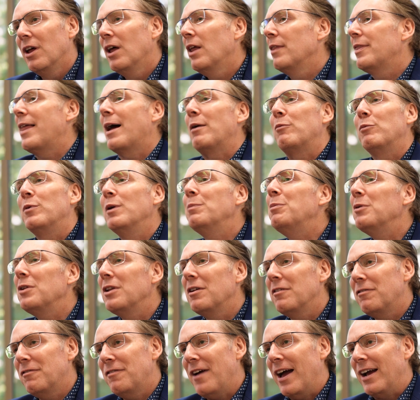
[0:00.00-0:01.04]
That ripple
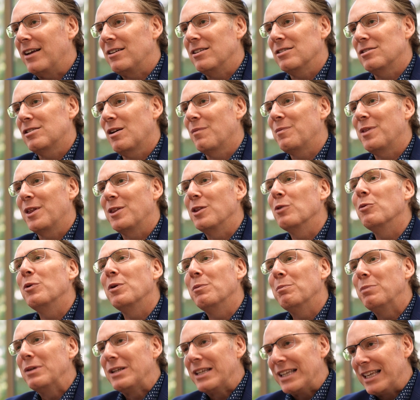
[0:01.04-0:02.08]
effect is something that we
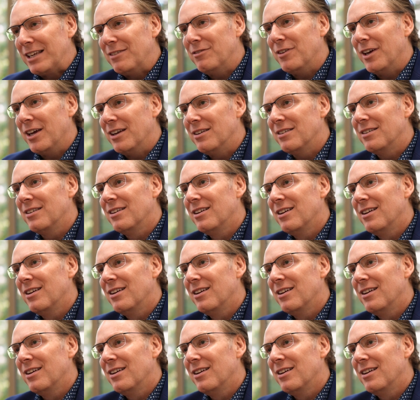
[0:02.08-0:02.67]
believe in.